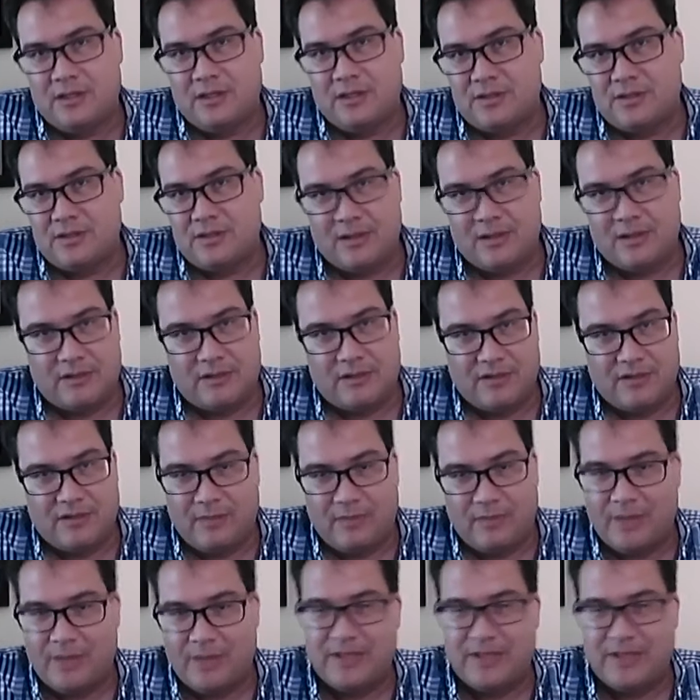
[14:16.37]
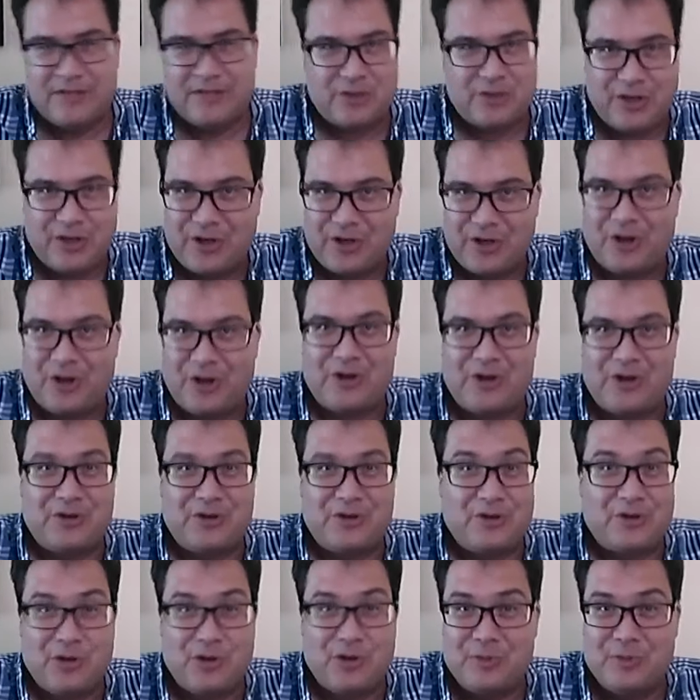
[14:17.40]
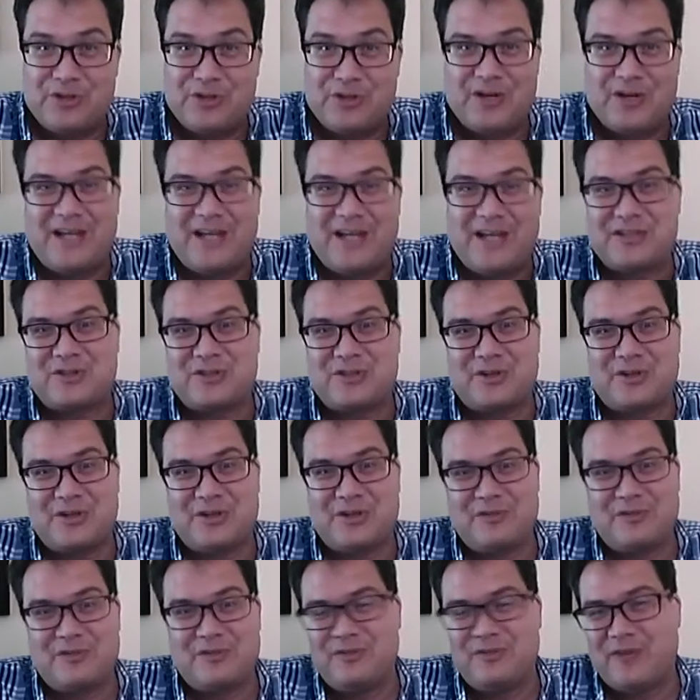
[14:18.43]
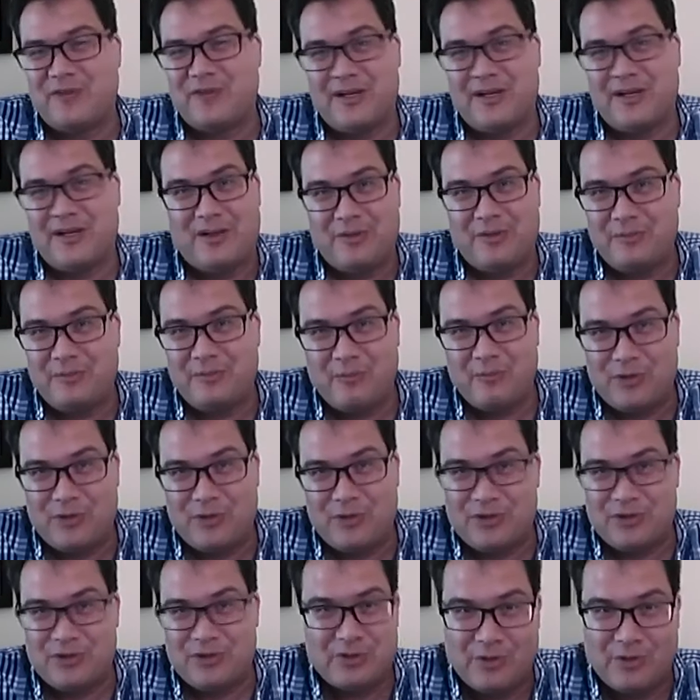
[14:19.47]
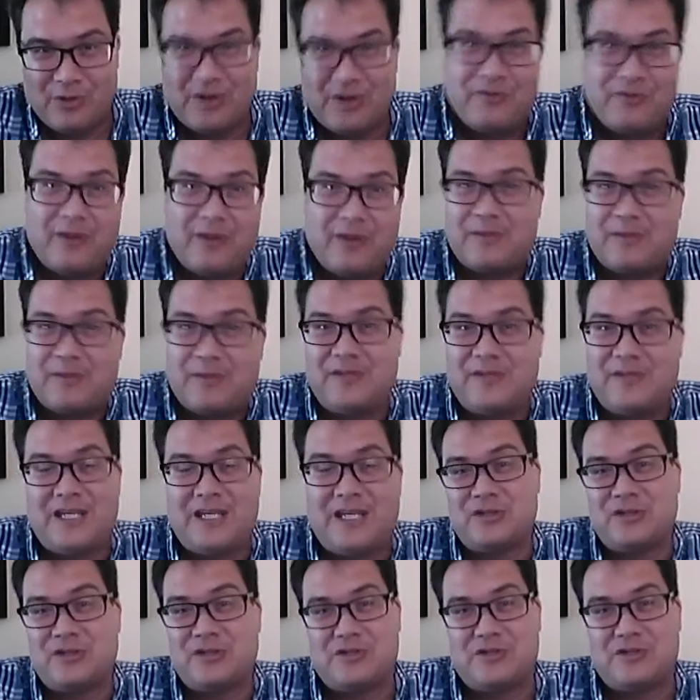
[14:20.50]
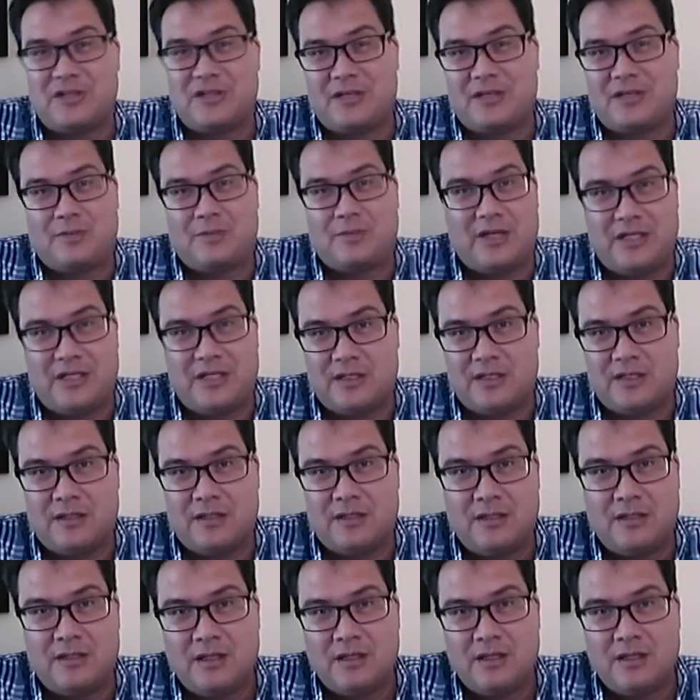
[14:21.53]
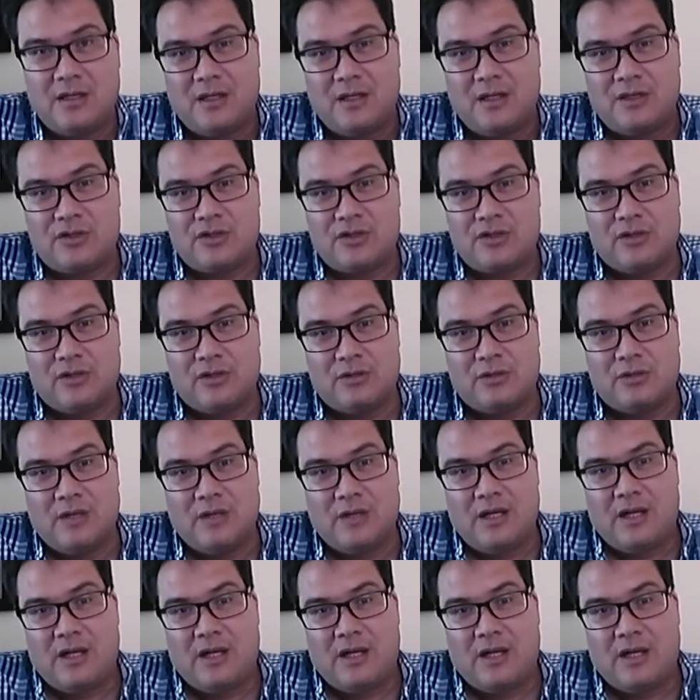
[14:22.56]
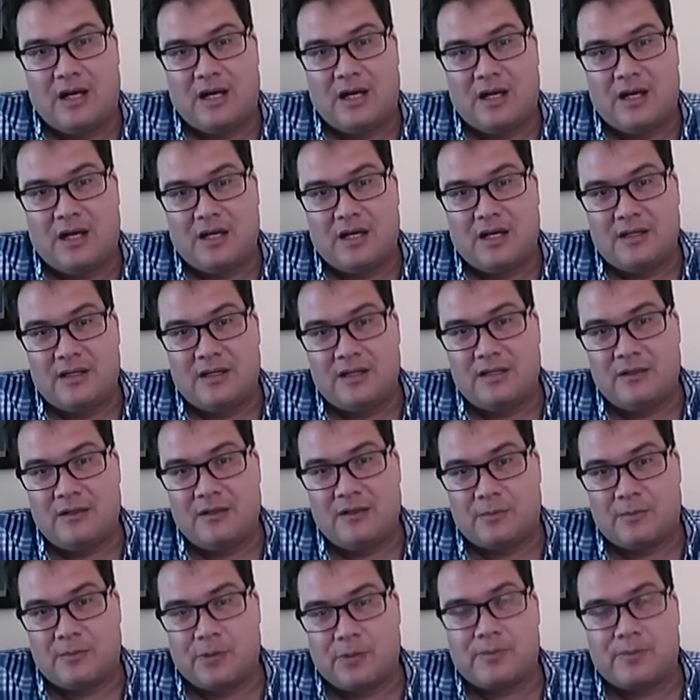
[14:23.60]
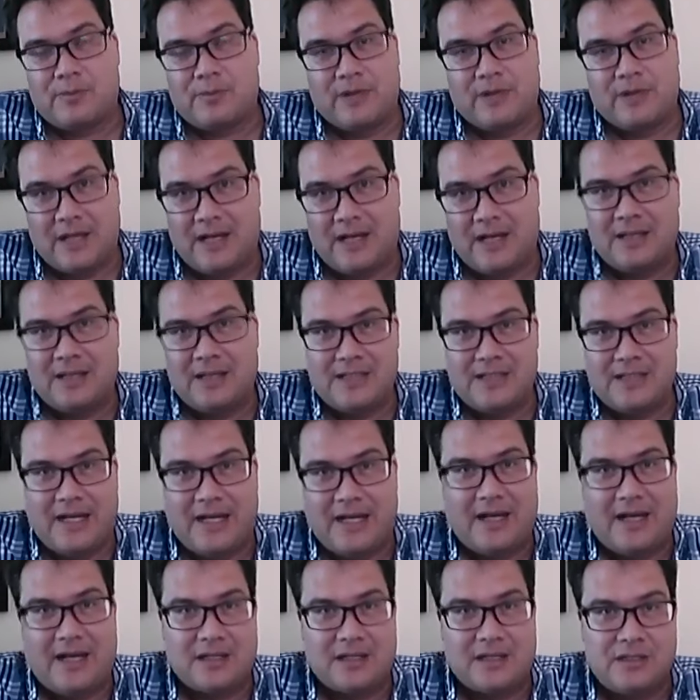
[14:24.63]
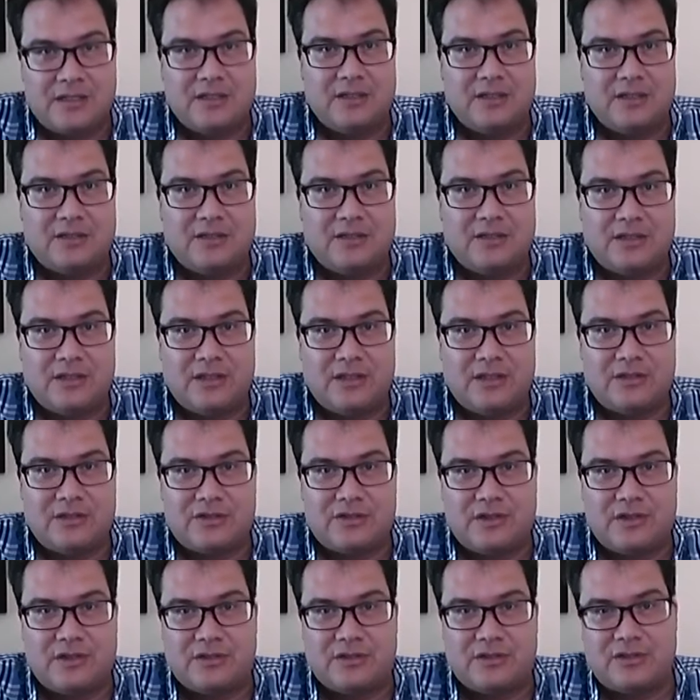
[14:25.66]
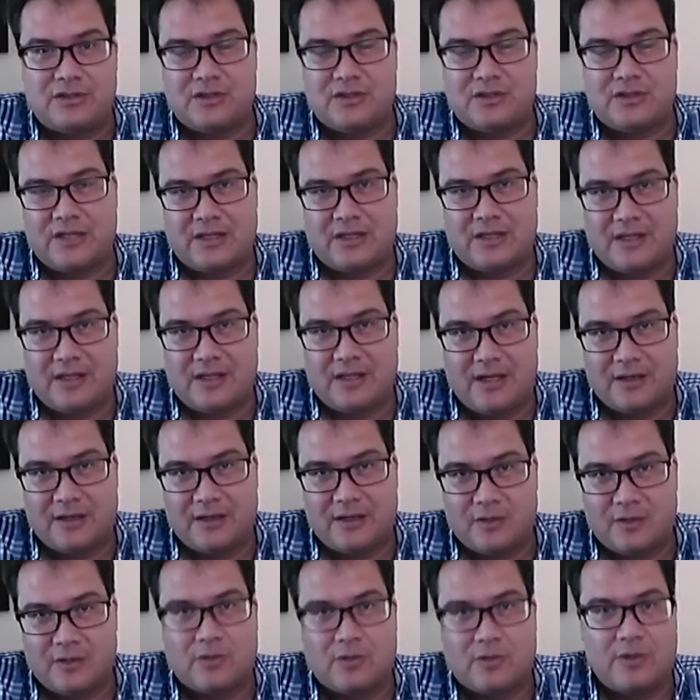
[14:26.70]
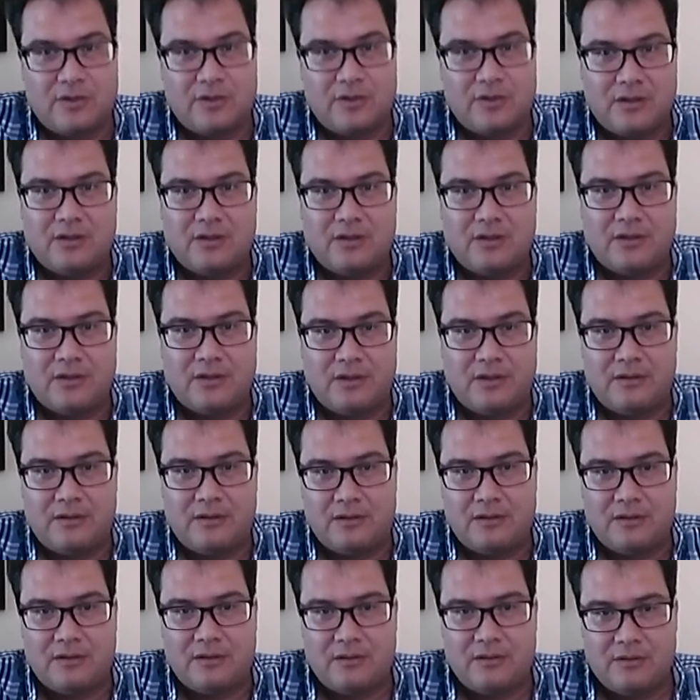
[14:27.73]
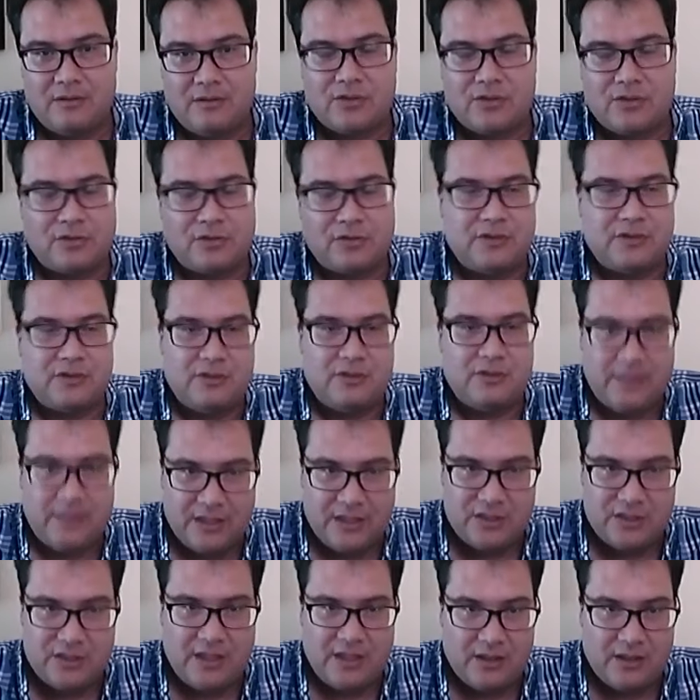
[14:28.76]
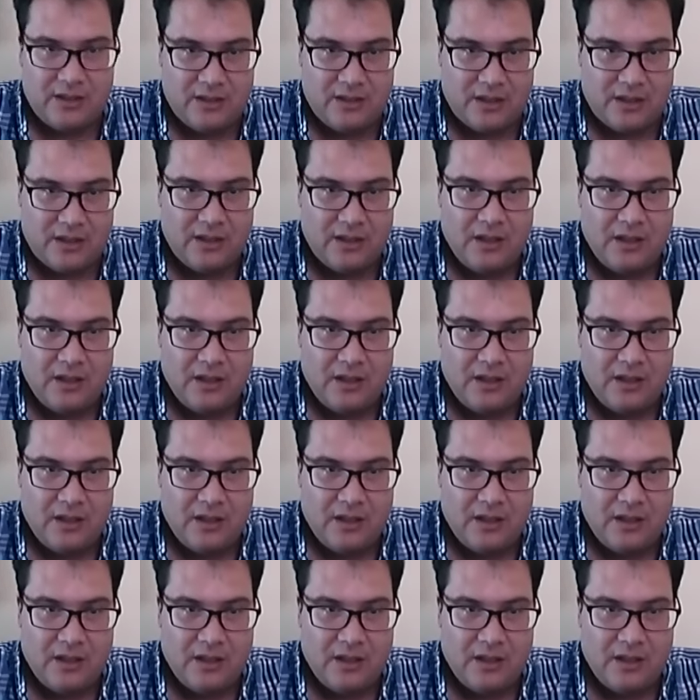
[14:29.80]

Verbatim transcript: you know give mom dad's credit card or your home address or find out when you're going on family vacations so they can break in. So uh, inappropriate contact is, is, is the second category that, that children need to be educated on.